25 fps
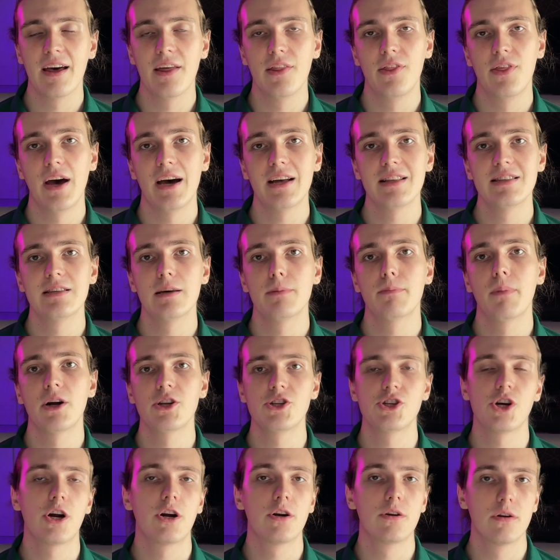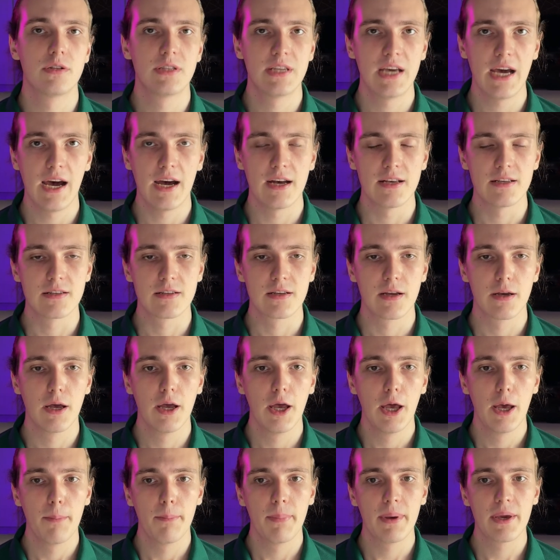that's a much harder task
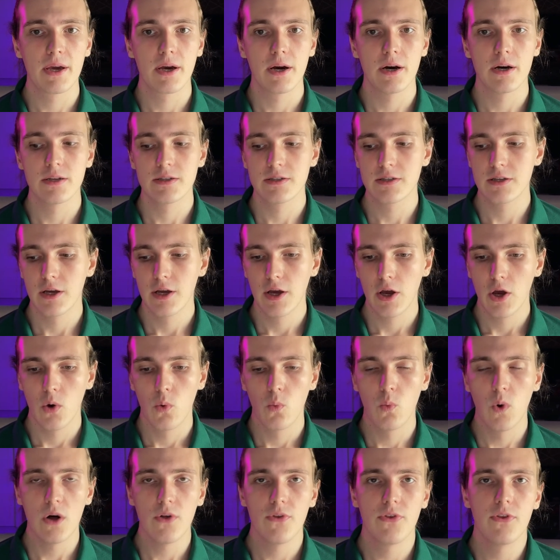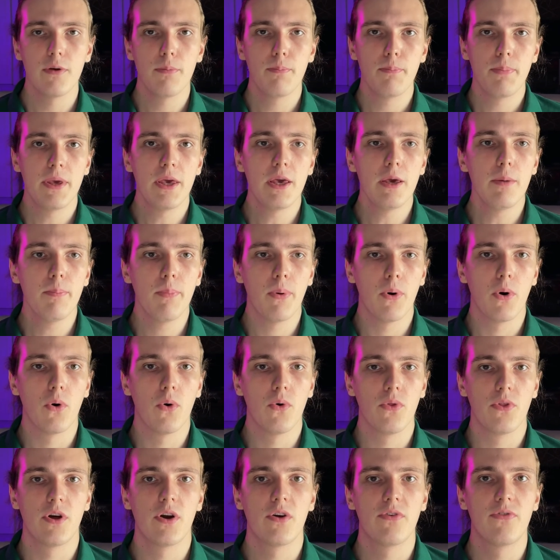because wealthy
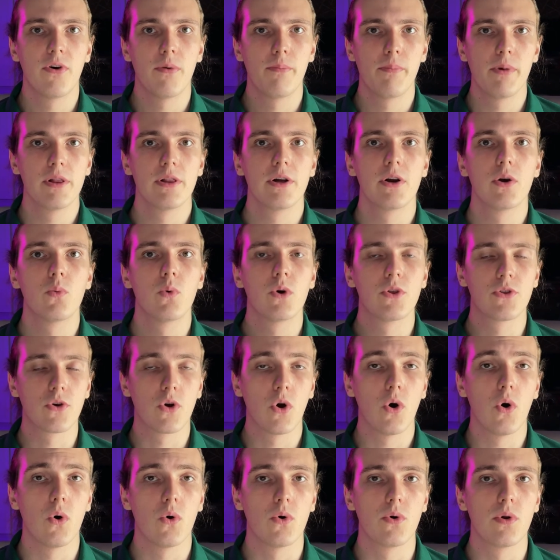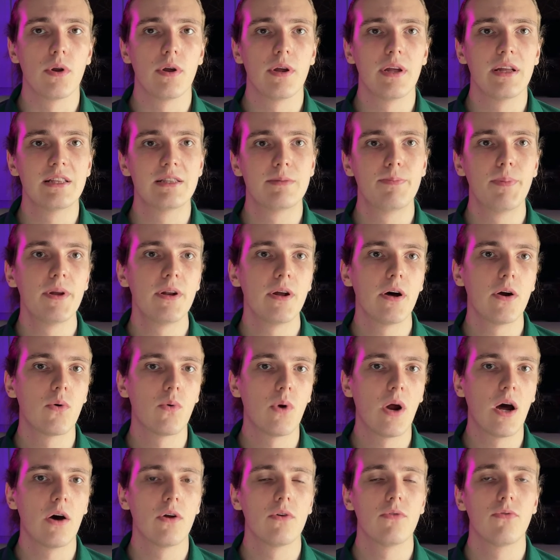people, they're familiar with gold. It's been
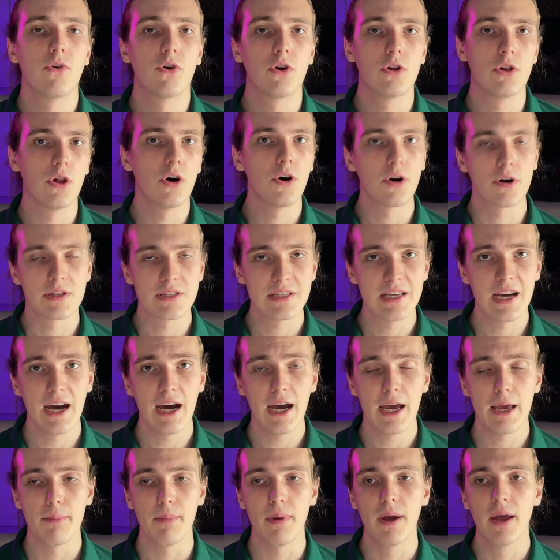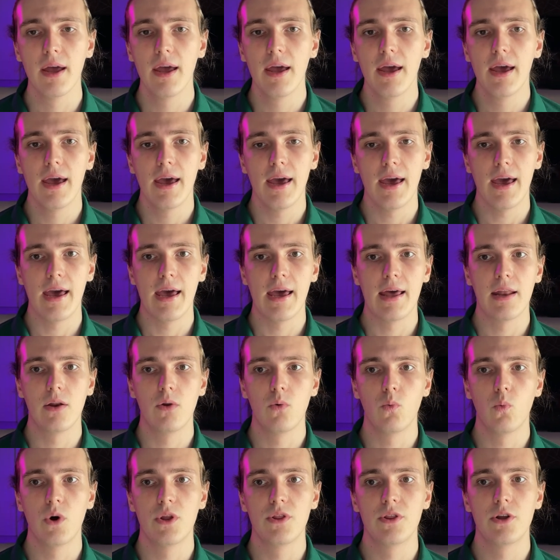around for a long time.
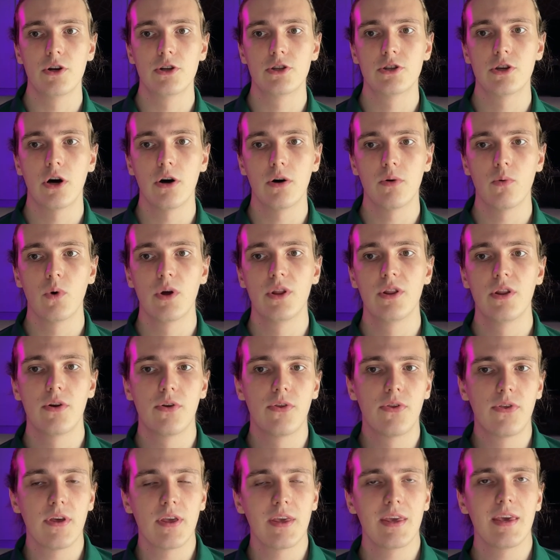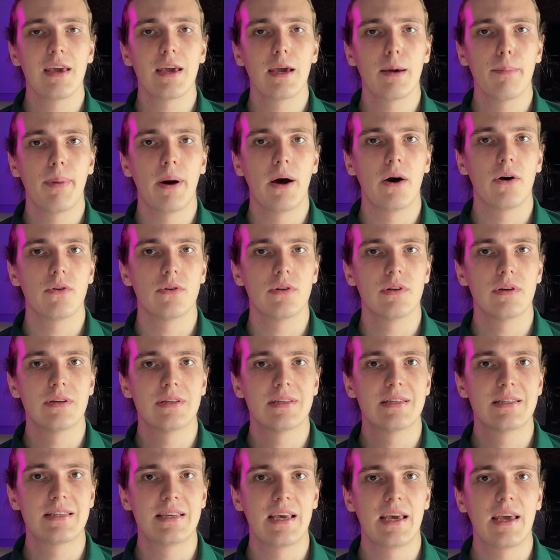And when they're thinking about
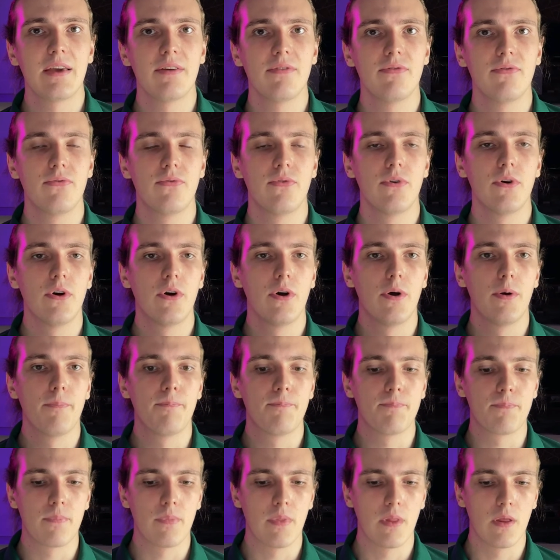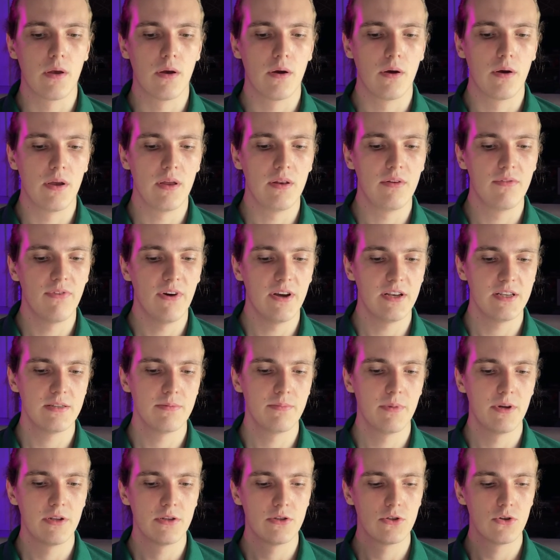safe
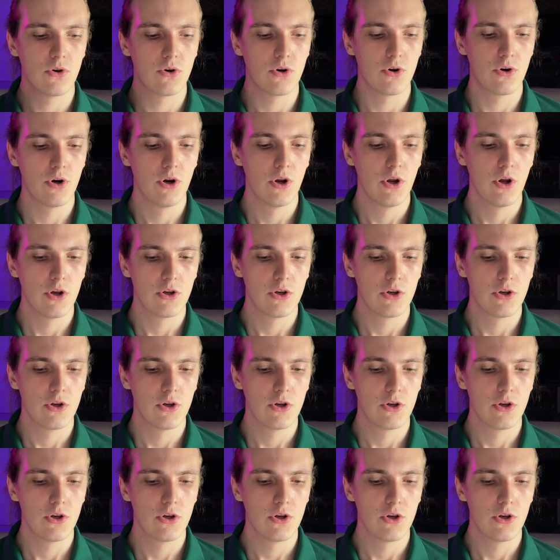investments or